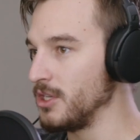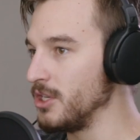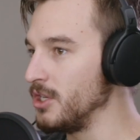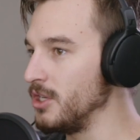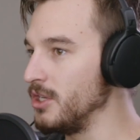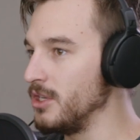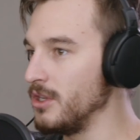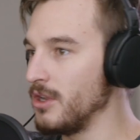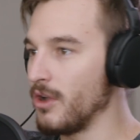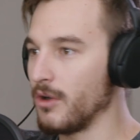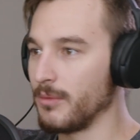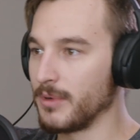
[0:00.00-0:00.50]

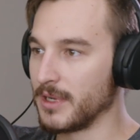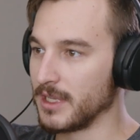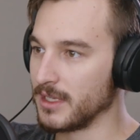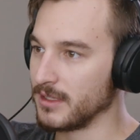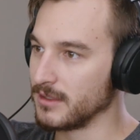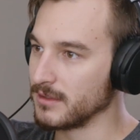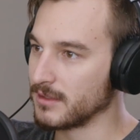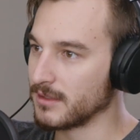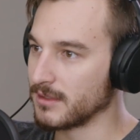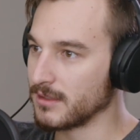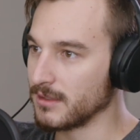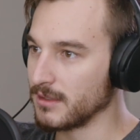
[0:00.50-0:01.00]

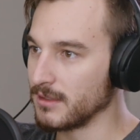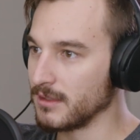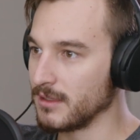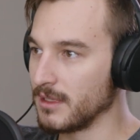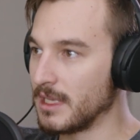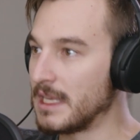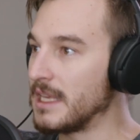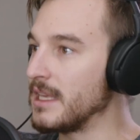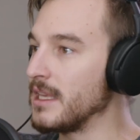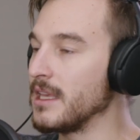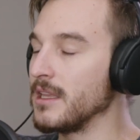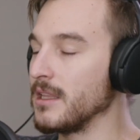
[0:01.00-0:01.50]
nobody's
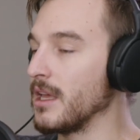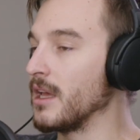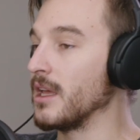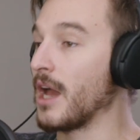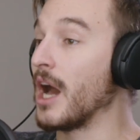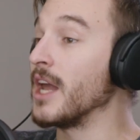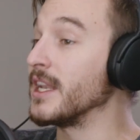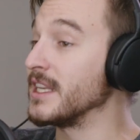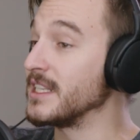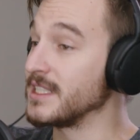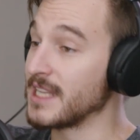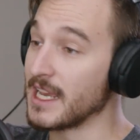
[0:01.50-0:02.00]

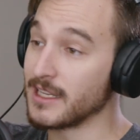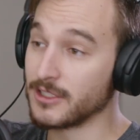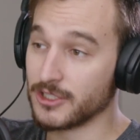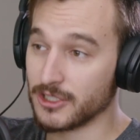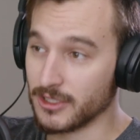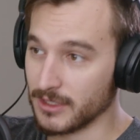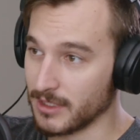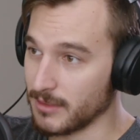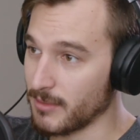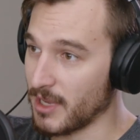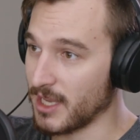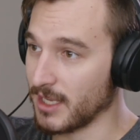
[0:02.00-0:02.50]

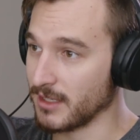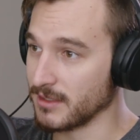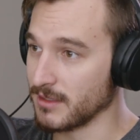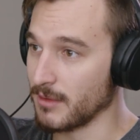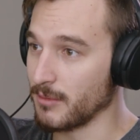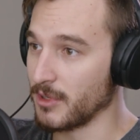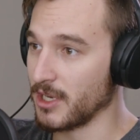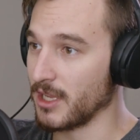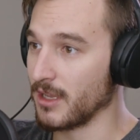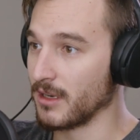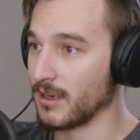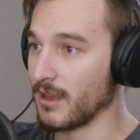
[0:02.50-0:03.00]
unintentionally making
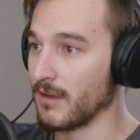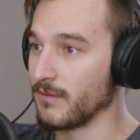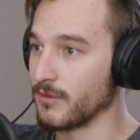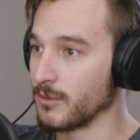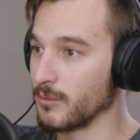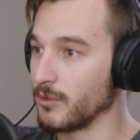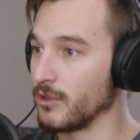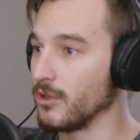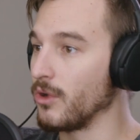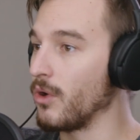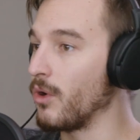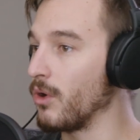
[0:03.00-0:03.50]
somebody
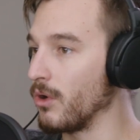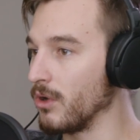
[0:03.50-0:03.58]
uncomfortable, right.